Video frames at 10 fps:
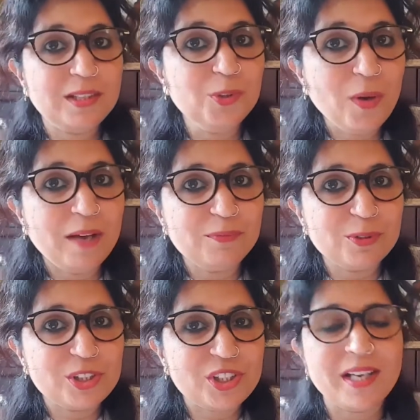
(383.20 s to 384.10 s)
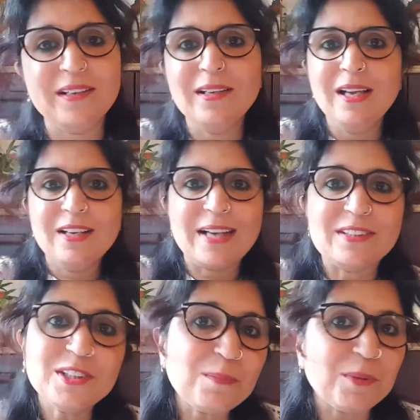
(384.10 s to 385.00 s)
you have to share.
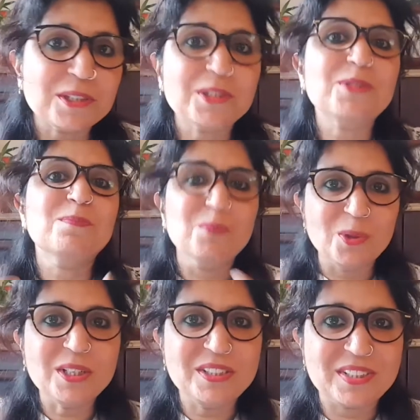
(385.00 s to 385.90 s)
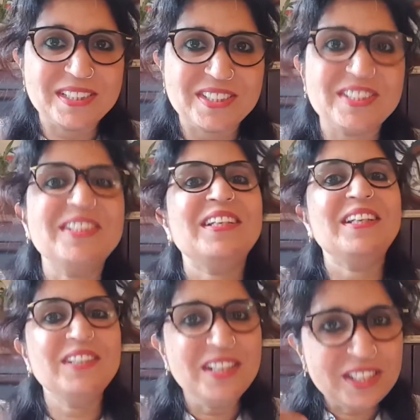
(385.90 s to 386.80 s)
Rather, the person is more interested
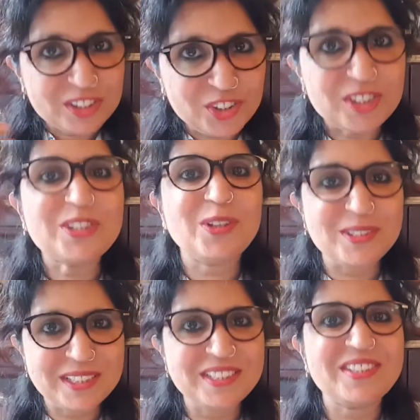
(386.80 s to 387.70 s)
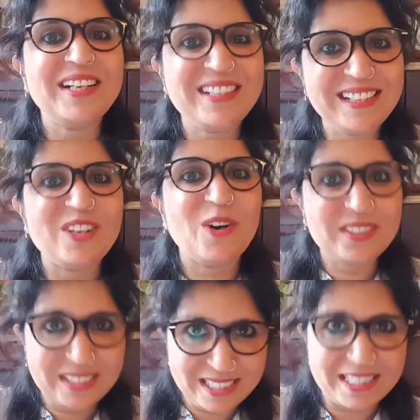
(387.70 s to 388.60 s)
in just concentrating
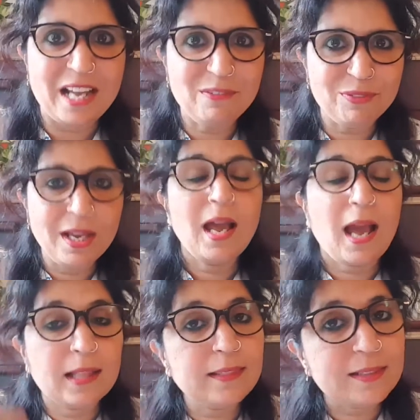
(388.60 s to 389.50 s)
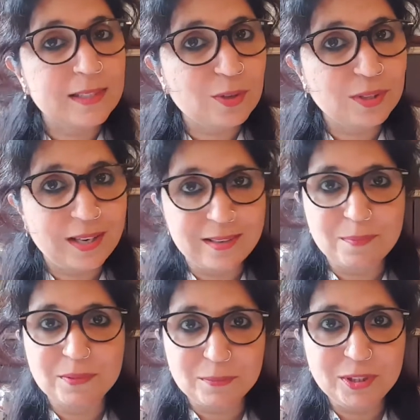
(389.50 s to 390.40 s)
on self, and that's how they end
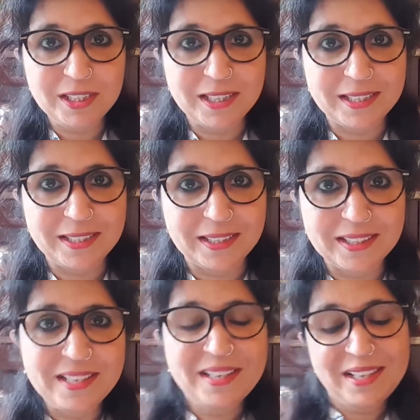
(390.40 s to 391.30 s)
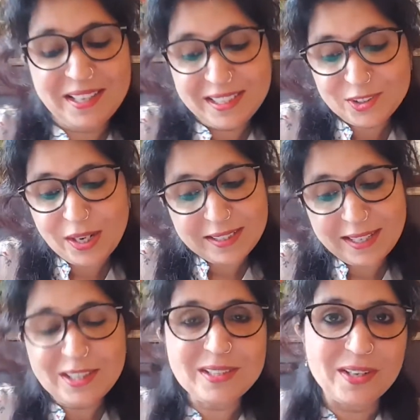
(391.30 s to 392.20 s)
up communicating. So I'll
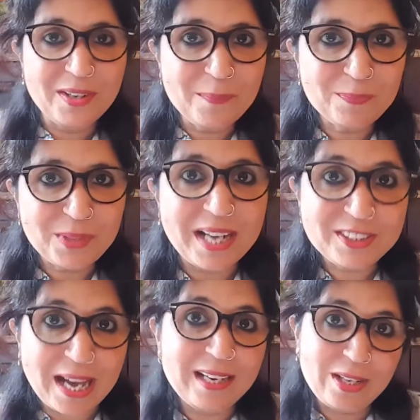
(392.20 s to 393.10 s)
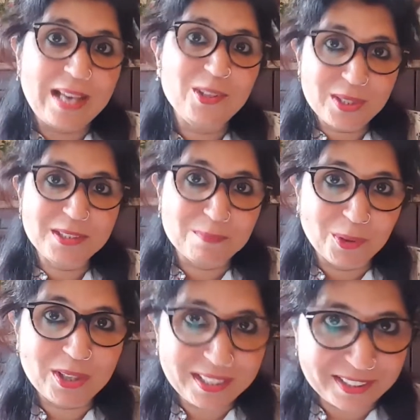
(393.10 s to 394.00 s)
take I'll look at the
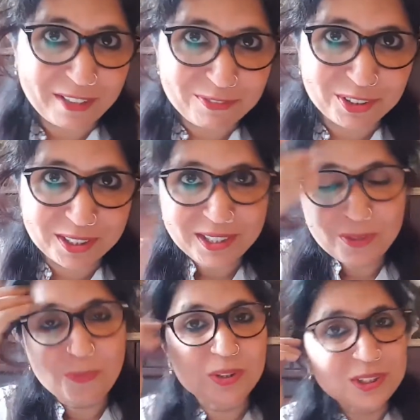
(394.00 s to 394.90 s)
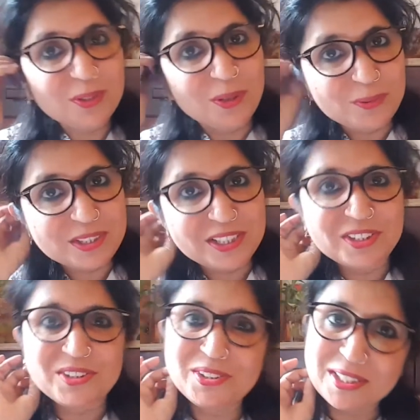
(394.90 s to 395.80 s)
book and refer what's the
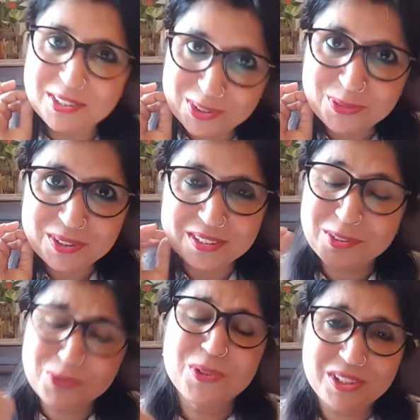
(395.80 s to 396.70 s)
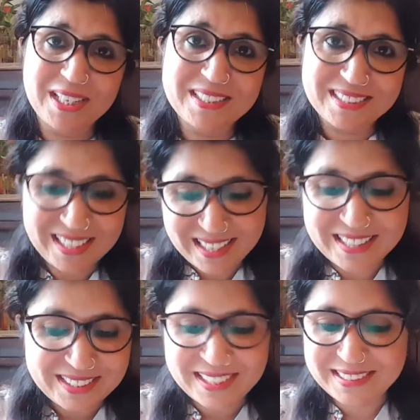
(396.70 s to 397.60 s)
conversation that Sue shares
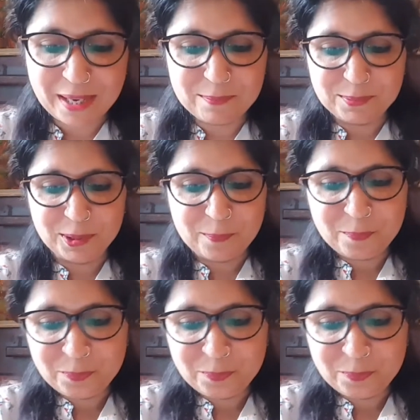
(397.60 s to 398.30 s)
as an example.